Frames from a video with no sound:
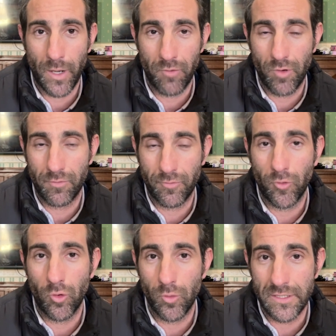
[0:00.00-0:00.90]
when ridden
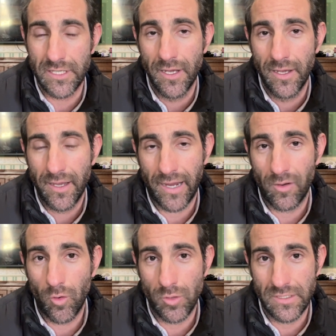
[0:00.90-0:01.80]
forwards, and
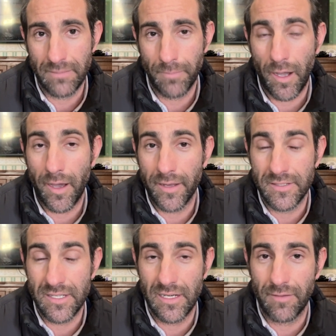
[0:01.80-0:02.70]
horses in behind
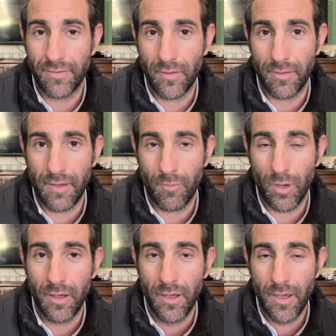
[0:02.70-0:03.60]
certainly feel that they
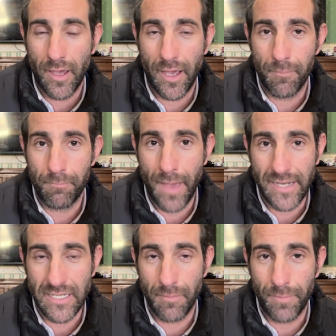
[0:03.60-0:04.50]
were
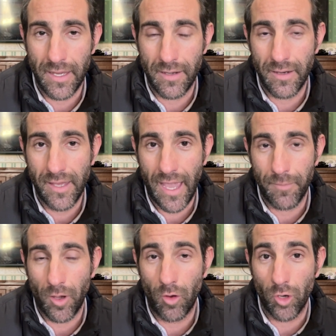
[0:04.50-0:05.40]
better being
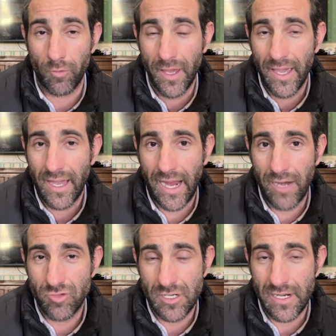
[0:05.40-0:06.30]
kept hold of.
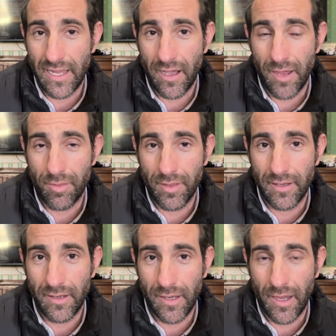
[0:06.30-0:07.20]
Interestingly, I
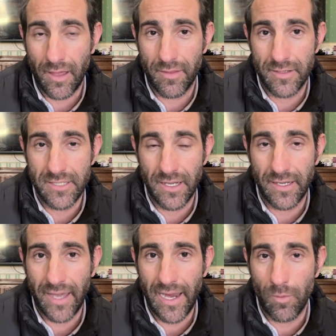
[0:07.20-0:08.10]
think
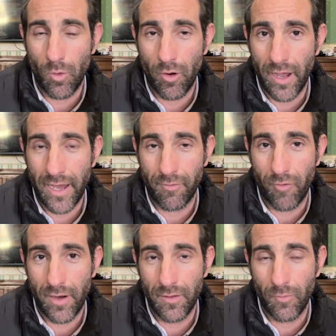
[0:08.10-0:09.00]
that Gaelic Warrior had a
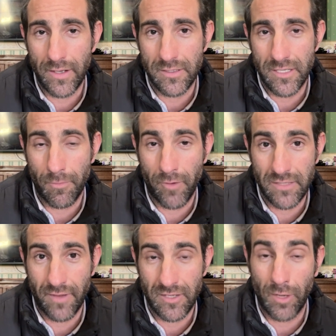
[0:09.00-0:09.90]
friend that went to the Dublin
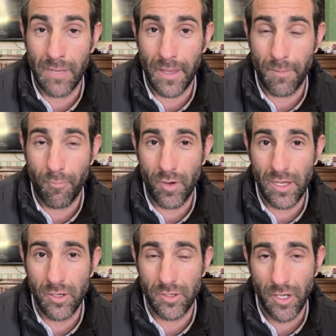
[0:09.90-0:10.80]
Racing Festival. He'd be a
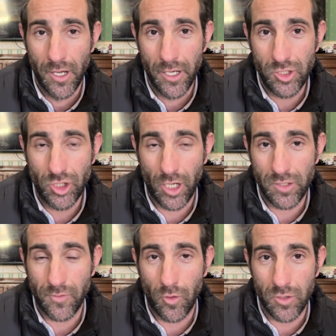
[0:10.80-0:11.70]
pretty good judge
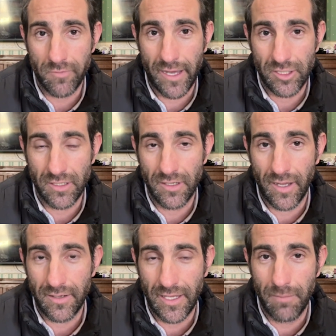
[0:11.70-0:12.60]
of horseflesh,
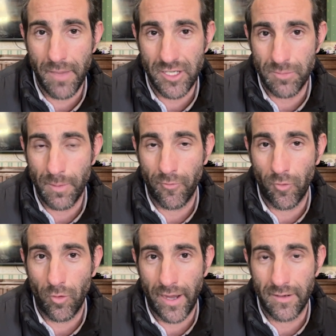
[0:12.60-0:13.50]
and he messaged me
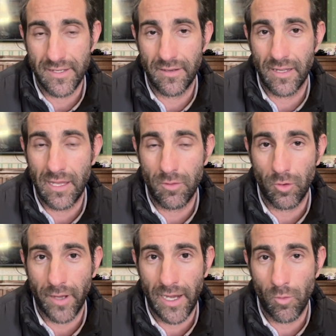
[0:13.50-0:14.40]
beforehand and said that he
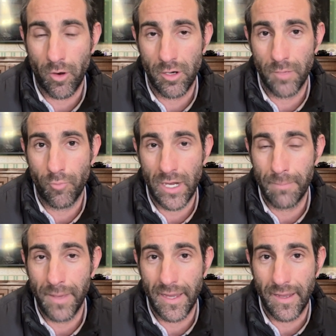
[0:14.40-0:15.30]
thought Gaelic Warrior looked pretty
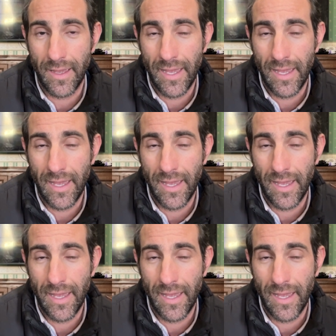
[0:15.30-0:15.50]
big